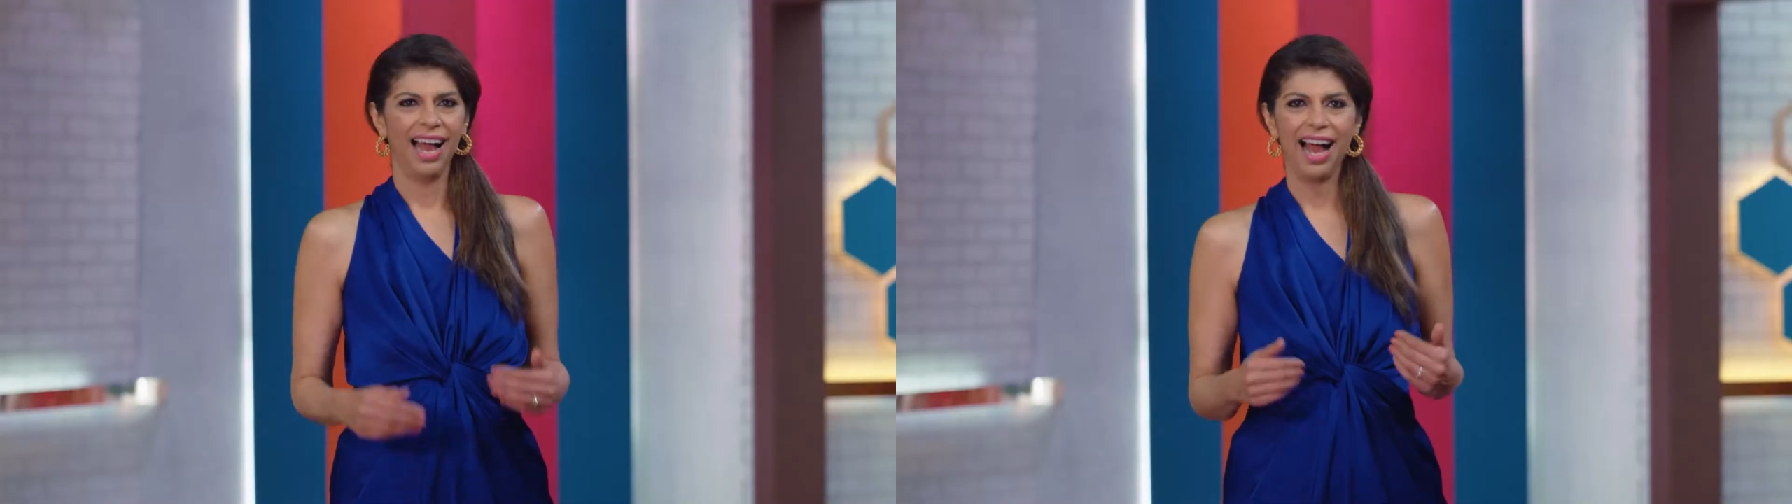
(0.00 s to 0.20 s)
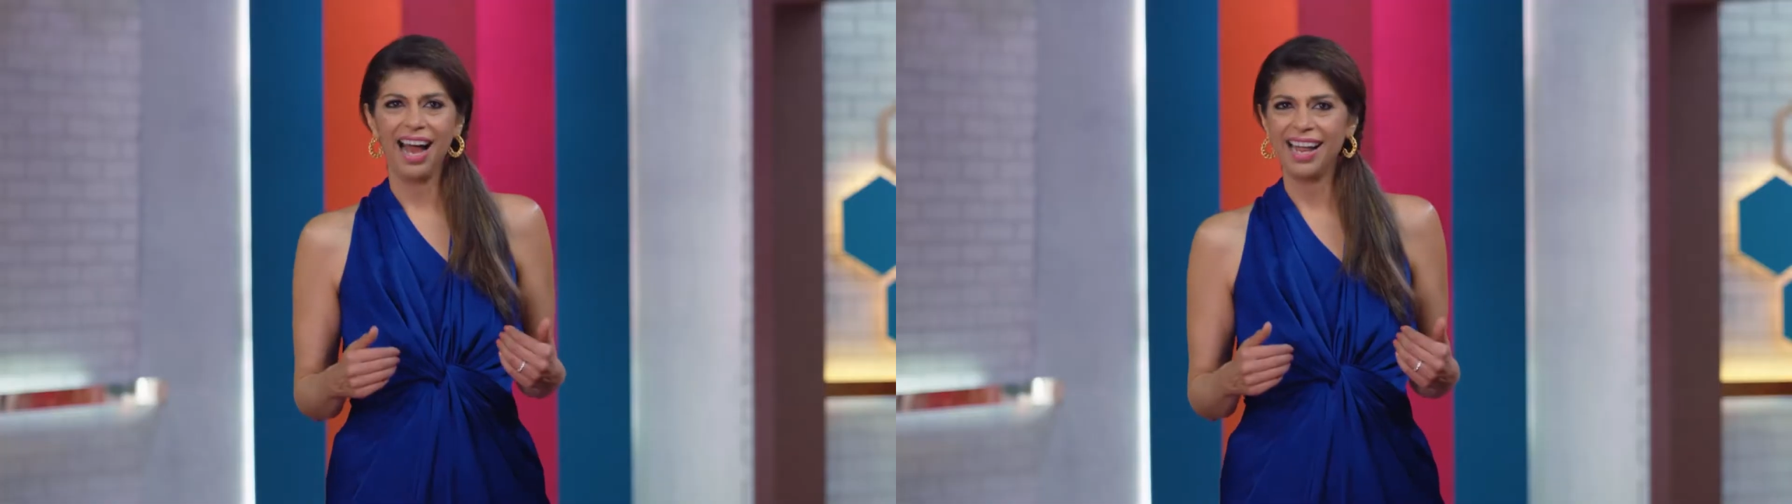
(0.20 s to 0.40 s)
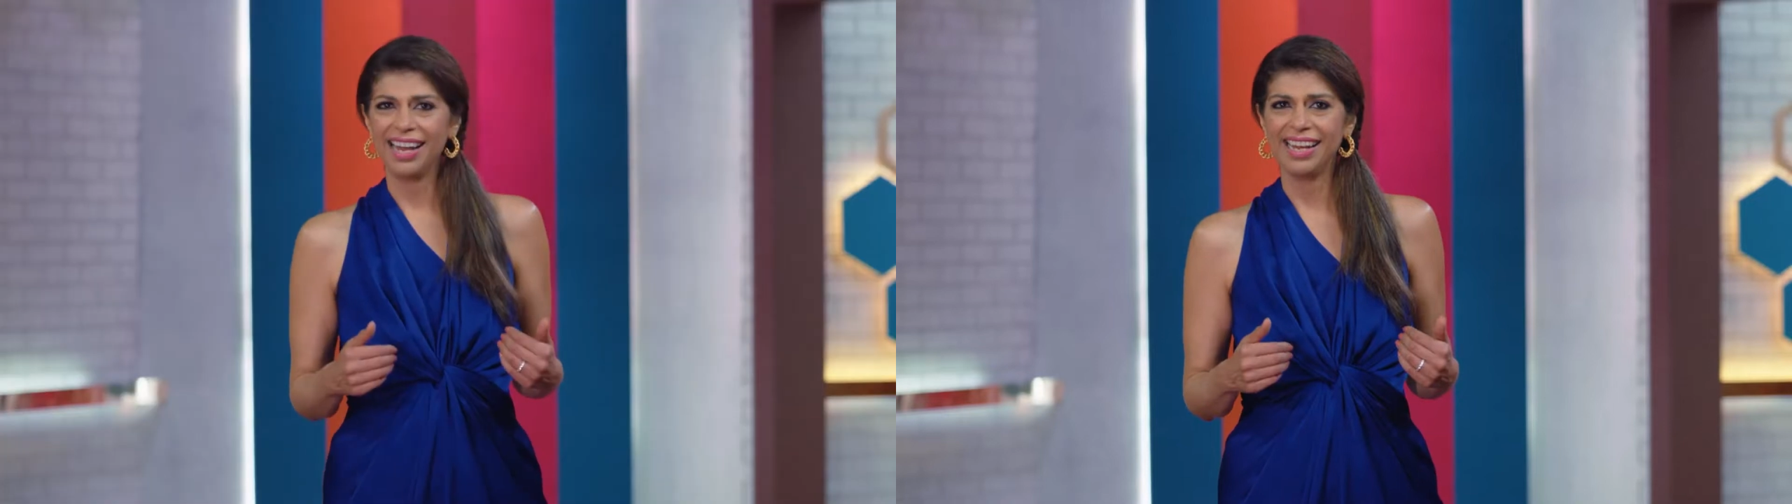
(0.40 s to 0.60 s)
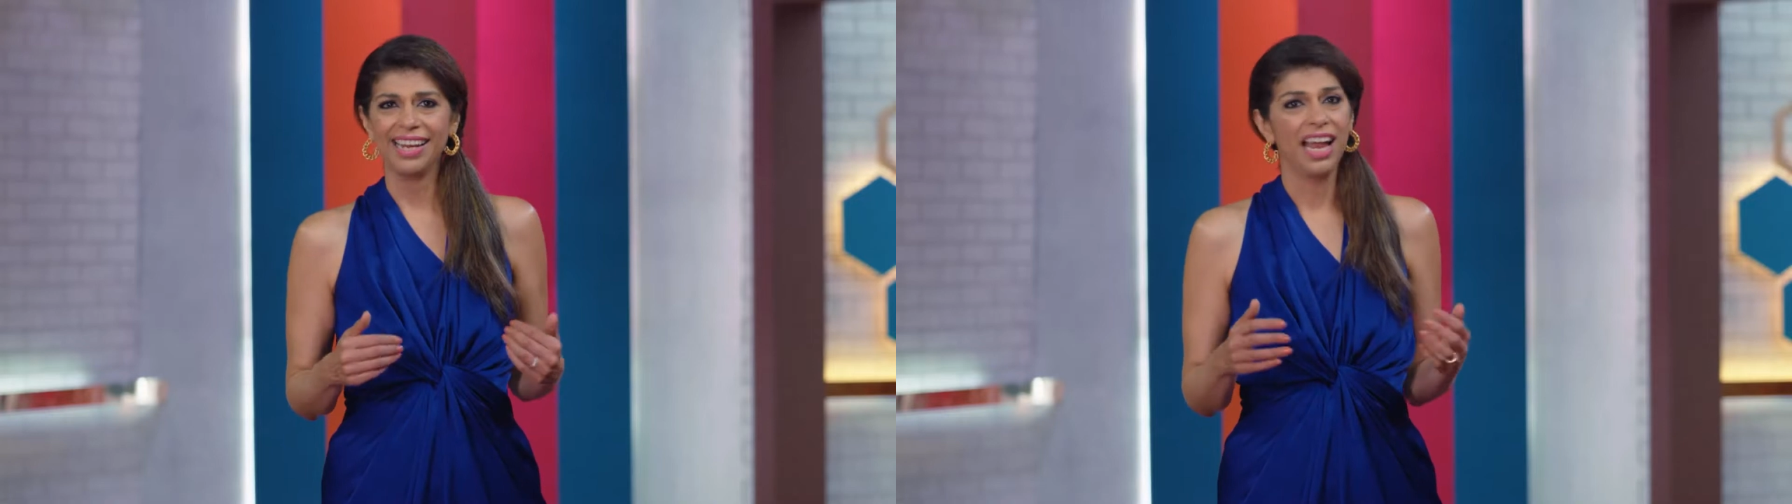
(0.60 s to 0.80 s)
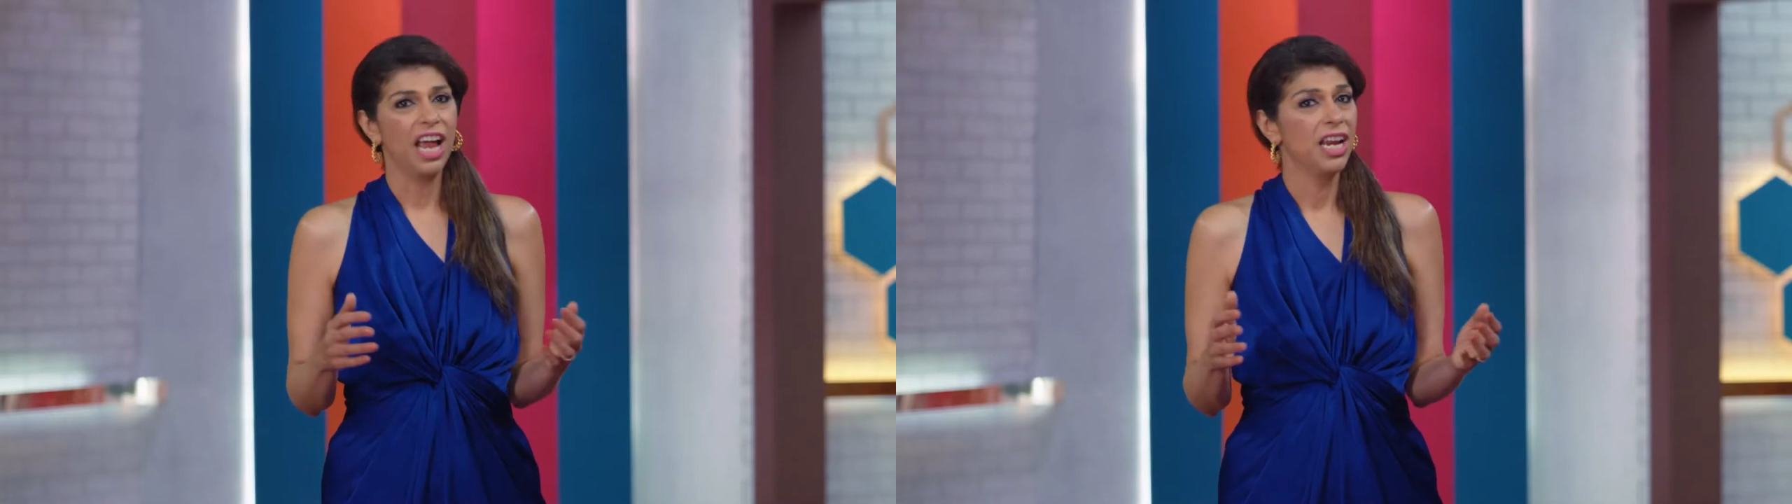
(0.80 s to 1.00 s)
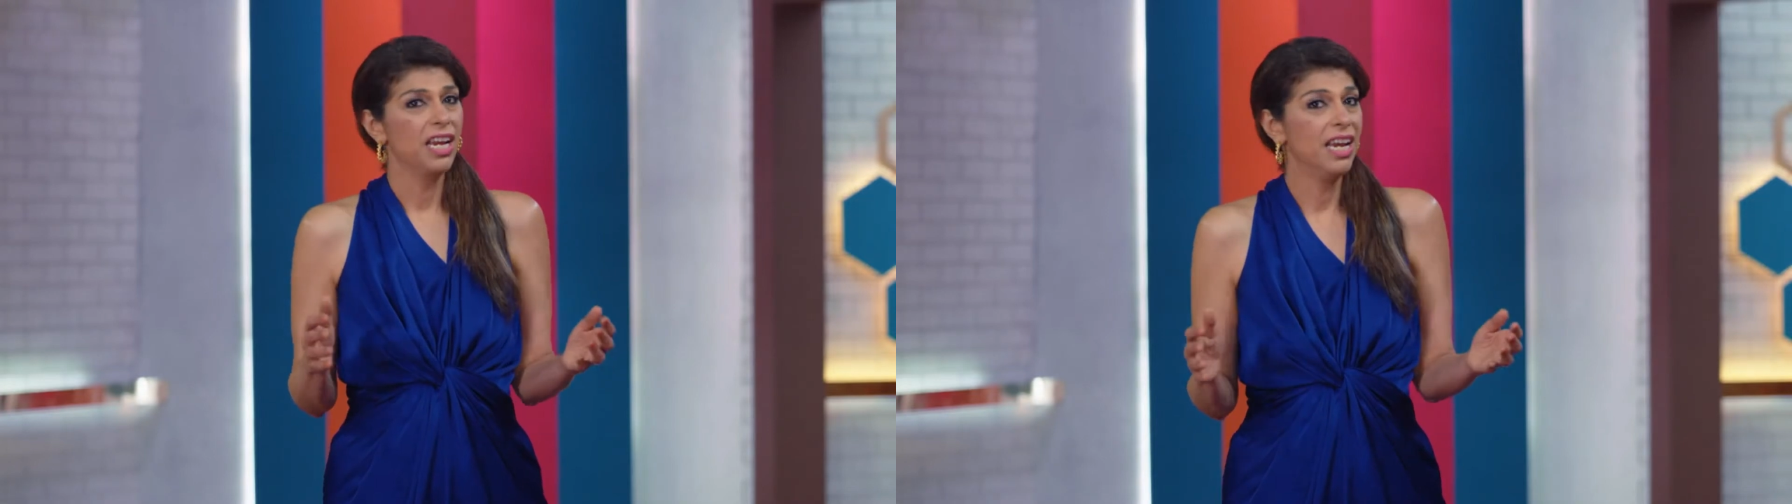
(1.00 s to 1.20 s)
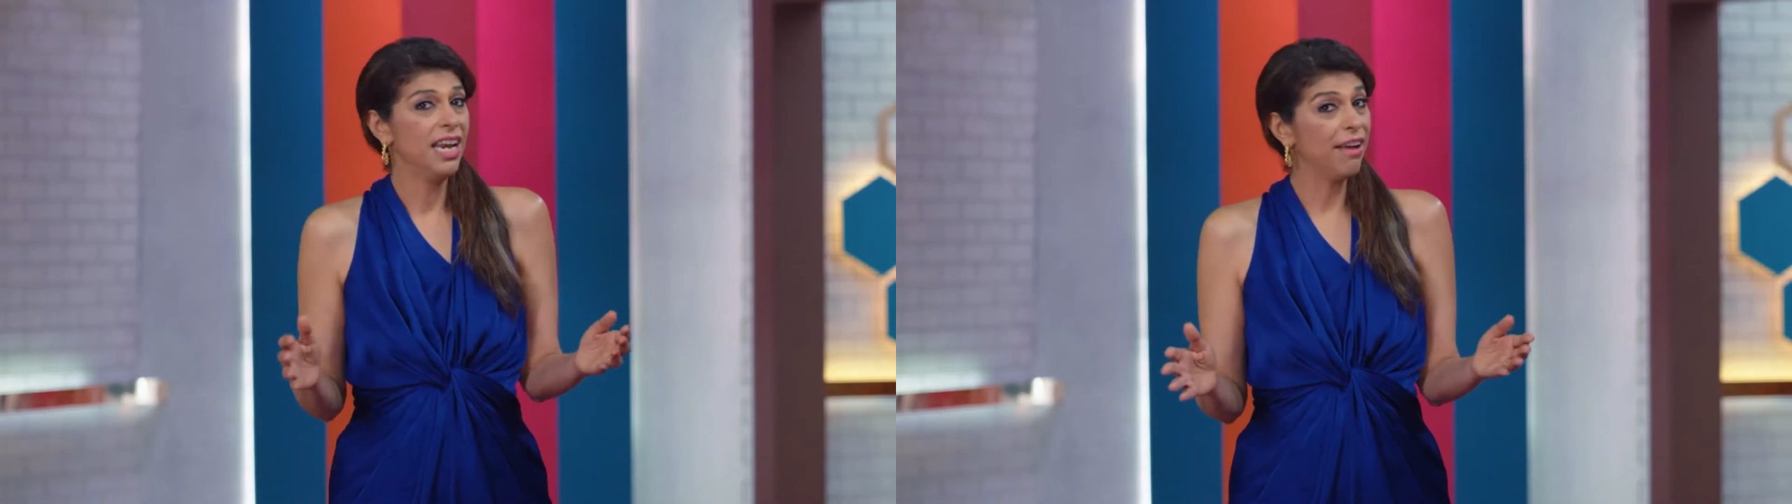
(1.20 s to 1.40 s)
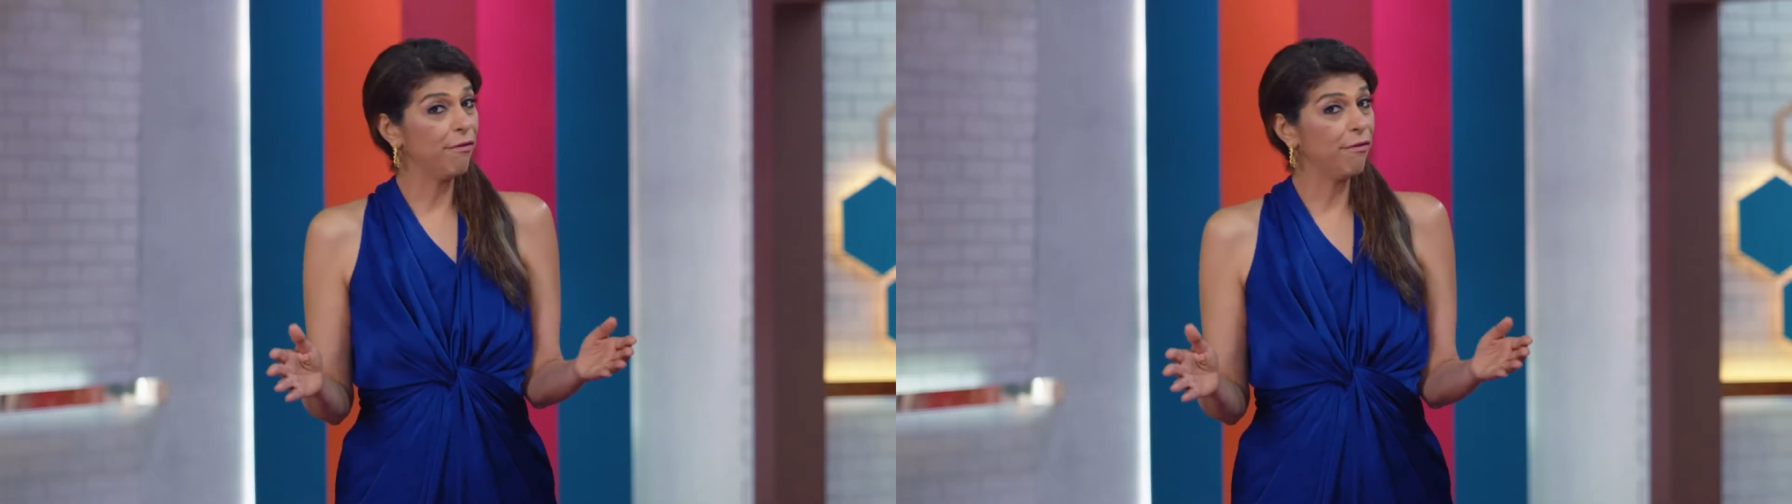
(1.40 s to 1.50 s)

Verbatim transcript: I live